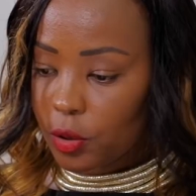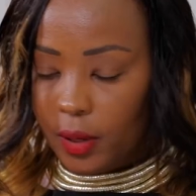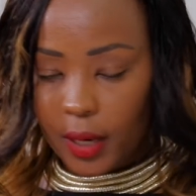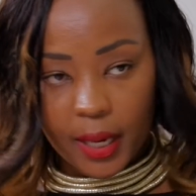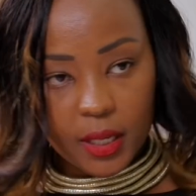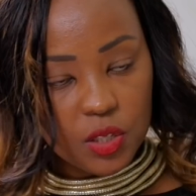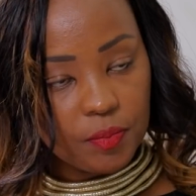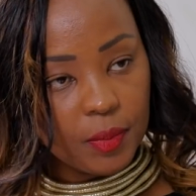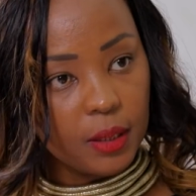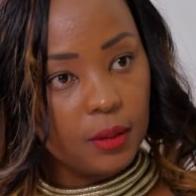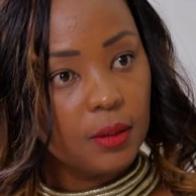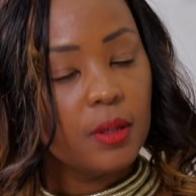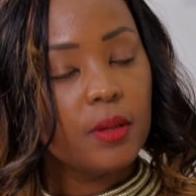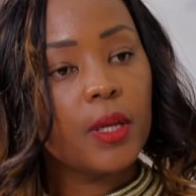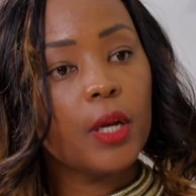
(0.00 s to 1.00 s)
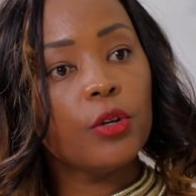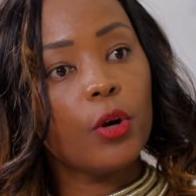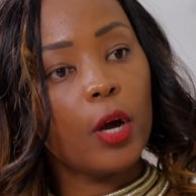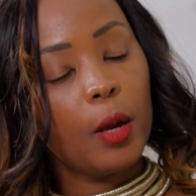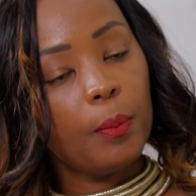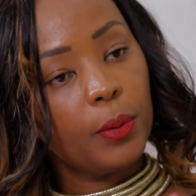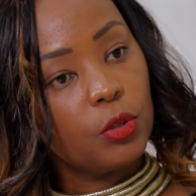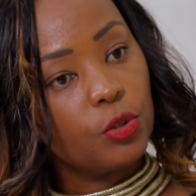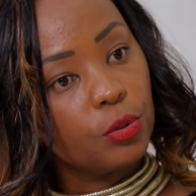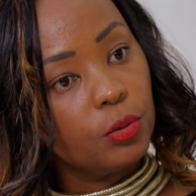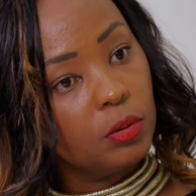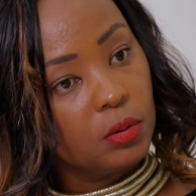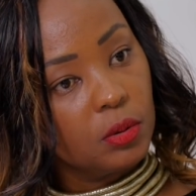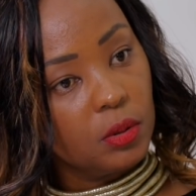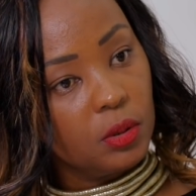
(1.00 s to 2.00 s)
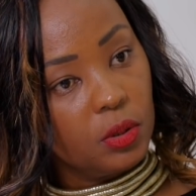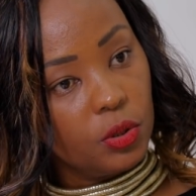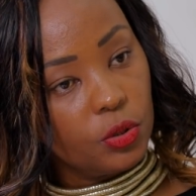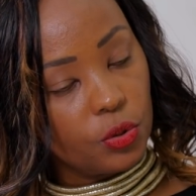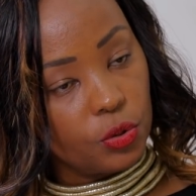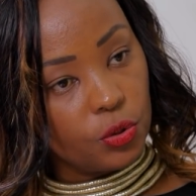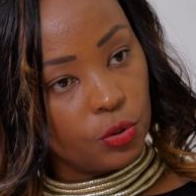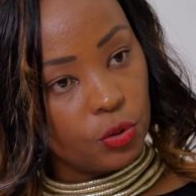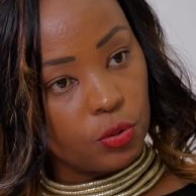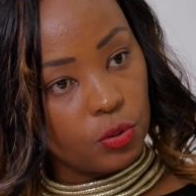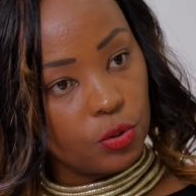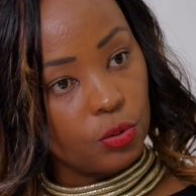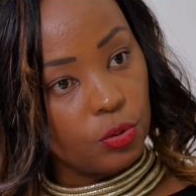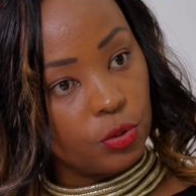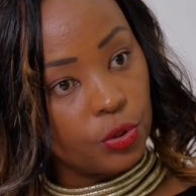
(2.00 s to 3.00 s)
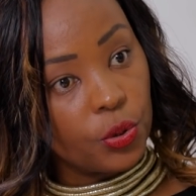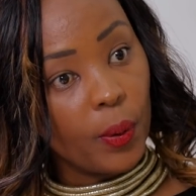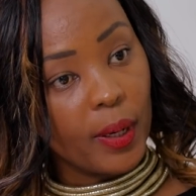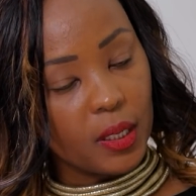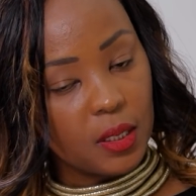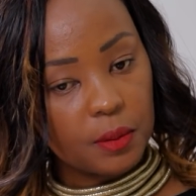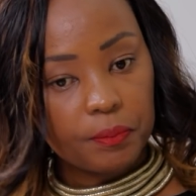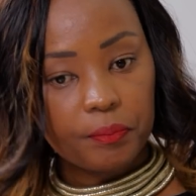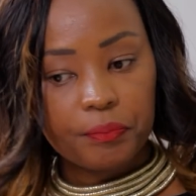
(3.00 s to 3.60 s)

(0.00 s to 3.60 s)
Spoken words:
your next meal, then you're able to do it.